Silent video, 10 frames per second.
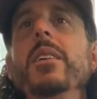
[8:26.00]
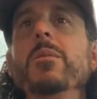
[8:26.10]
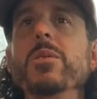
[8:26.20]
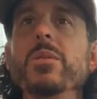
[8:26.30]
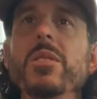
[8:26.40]

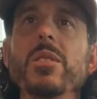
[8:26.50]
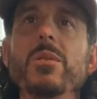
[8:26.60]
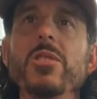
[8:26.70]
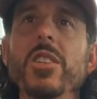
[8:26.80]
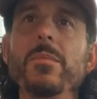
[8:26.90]
We'll switch it to a
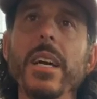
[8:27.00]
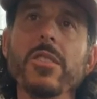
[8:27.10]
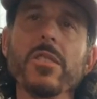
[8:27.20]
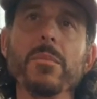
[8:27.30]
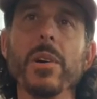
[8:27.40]
G
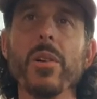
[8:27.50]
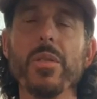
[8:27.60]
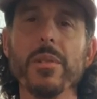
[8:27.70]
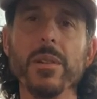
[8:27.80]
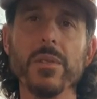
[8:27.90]
major on bar
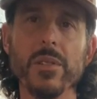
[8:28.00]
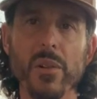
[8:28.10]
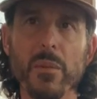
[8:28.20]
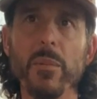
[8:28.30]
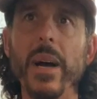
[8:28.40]
3 with
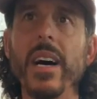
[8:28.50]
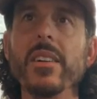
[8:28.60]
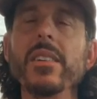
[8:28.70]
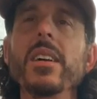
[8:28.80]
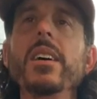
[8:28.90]
normal
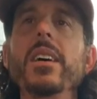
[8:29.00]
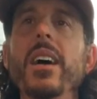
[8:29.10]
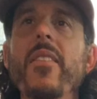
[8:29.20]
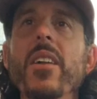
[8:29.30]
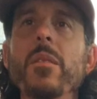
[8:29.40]
pattern.
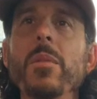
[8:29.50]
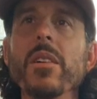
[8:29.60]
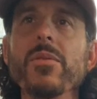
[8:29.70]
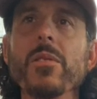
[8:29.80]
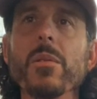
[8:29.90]
And then on bar
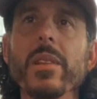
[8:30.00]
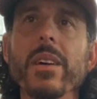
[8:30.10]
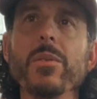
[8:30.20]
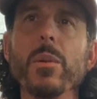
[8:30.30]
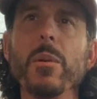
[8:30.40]
4, we'll
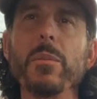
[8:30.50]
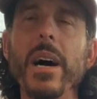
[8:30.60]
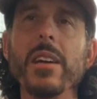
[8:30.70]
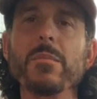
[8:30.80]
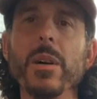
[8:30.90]
have normal
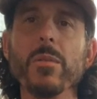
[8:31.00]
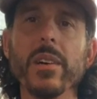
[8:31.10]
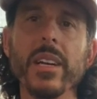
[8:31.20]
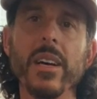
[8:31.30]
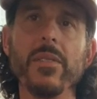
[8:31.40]
pattern, but we're
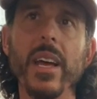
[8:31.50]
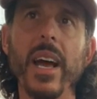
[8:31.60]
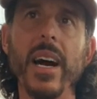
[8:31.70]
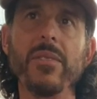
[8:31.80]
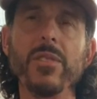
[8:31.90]
going to have a
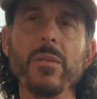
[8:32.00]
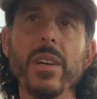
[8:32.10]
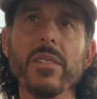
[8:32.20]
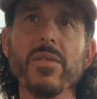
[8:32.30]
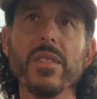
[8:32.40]
half note
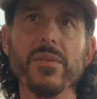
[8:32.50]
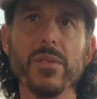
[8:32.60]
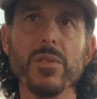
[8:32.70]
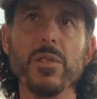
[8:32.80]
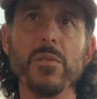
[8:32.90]
rest for the
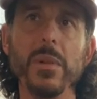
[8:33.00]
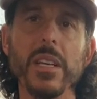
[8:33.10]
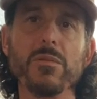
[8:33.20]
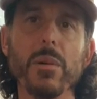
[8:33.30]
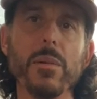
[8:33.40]
first 2
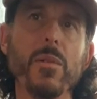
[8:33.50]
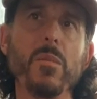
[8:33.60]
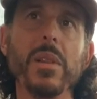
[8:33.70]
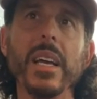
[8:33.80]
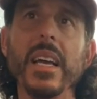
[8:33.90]
beats where we
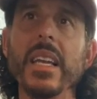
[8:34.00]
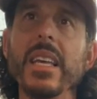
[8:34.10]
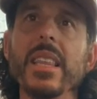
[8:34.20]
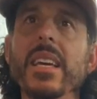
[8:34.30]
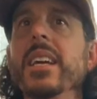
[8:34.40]
won't play
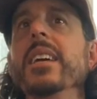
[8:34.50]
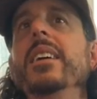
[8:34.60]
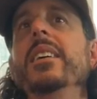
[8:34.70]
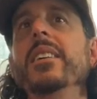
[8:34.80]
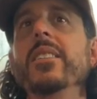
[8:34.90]
anything.
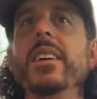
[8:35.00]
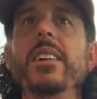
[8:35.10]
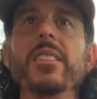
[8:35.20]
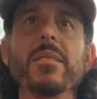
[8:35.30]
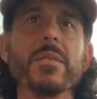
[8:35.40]
Okay,
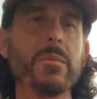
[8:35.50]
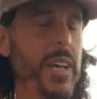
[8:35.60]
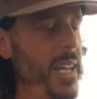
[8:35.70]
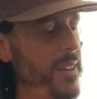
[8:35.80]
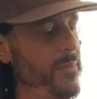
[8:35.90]
here comes number
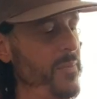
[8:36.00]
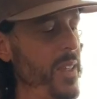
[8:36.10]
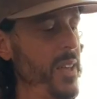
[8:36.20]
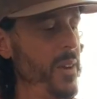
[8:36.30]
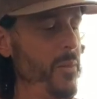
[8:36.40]
8.
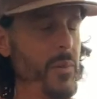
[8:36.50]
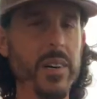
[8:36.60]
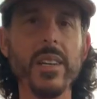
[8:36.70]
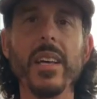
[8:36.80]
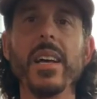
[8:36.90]

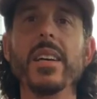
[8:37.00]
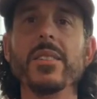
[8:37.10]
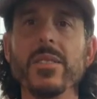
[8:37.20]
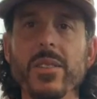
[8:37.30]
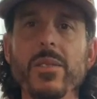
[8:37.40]
1
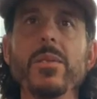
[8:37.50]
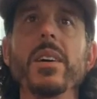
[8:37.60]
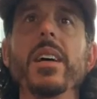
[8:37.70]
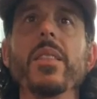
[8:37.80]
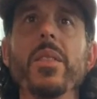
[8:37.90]
and 2
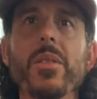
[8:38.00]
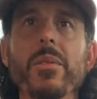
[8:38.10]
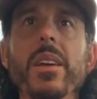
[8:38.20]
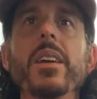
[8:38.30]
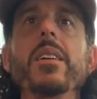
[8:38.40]
and
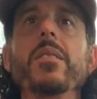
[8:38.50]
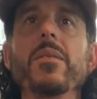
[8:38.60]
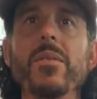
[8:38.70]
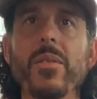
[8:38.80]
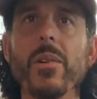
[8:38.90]
3,
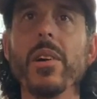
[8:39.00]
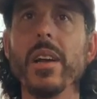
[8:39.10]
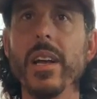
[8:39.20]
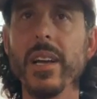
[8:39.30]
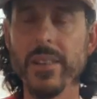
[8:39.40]
4
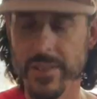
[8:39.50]
and...